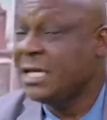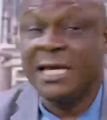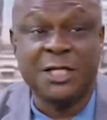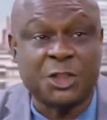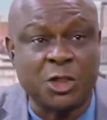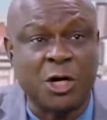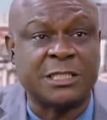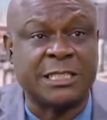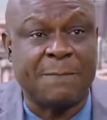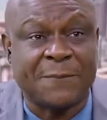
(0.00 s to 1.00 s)
In
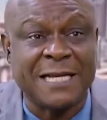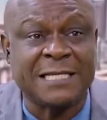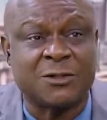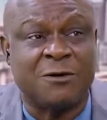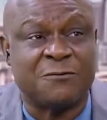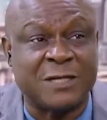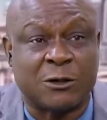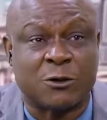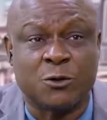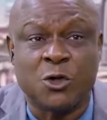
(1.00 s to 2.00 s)
short, the price of the
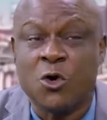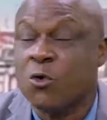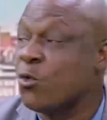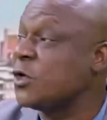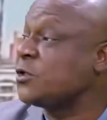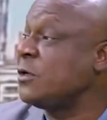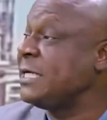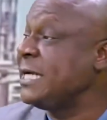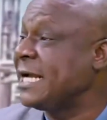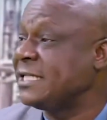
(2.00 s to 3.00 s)
crude was on the
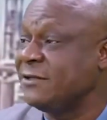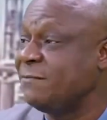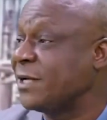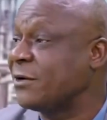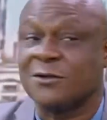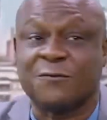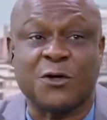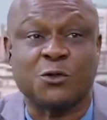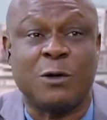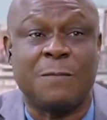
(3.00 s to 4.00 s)
negative because, of
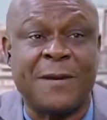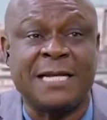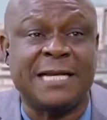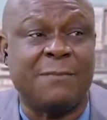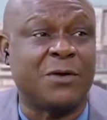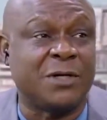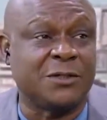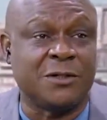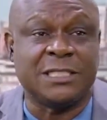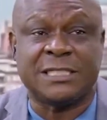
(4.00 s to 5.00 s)
course, we were paying demurrage
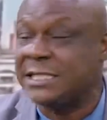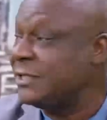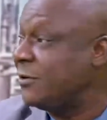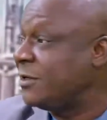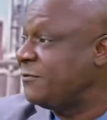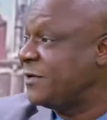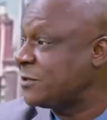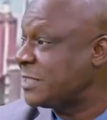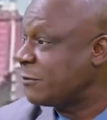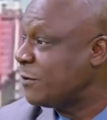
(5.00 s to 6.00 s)
on the sea, on the
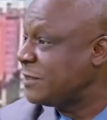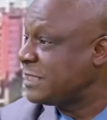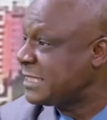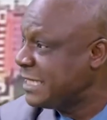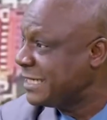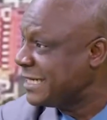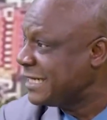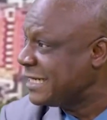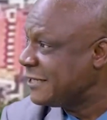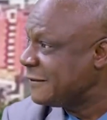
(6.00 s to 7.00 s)
vessels that were on the sea.
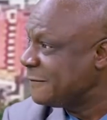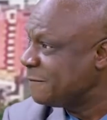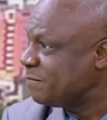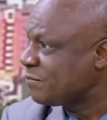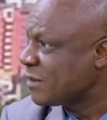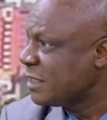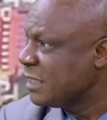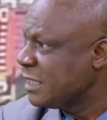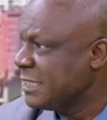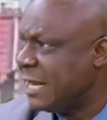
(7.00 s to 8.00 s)

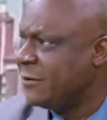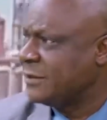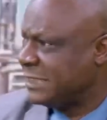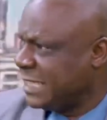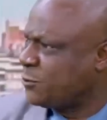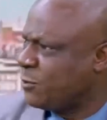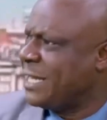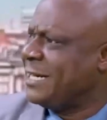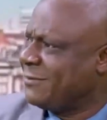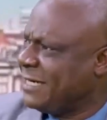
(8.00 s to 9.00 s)
Now, these
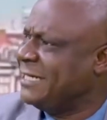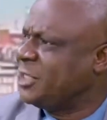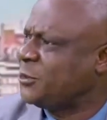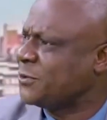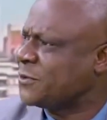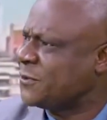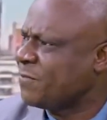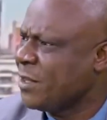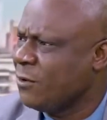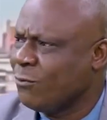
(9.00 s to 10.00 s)
were real issues.
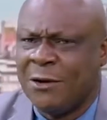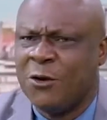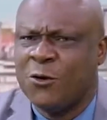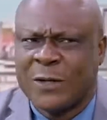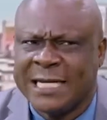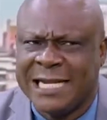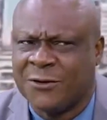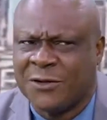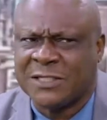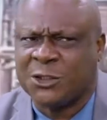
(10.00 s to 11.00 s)
We're not looking at
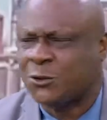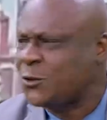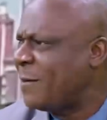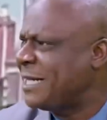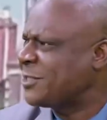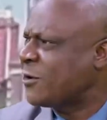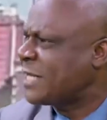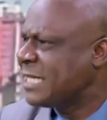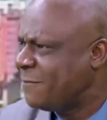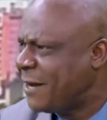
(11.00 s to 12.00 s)
those issues. Nobody is
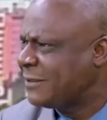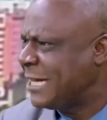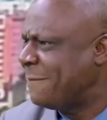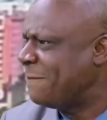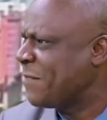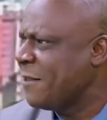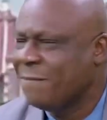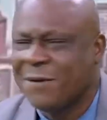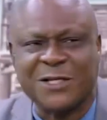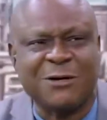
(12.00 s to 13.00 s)
talking about them
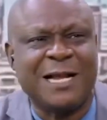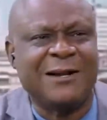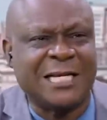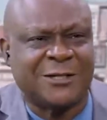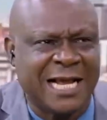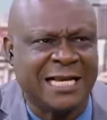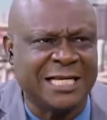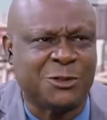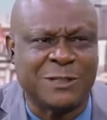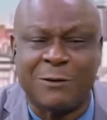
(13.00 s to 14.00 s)
because they were natural
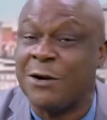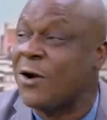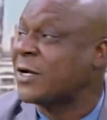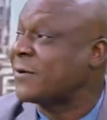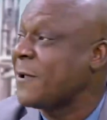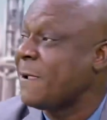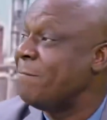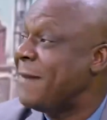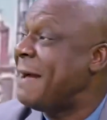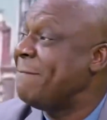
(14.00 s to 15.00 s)
issues. They were not
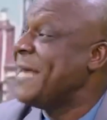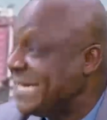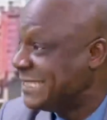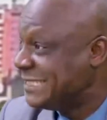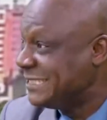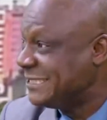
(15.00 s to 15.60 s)
man-made.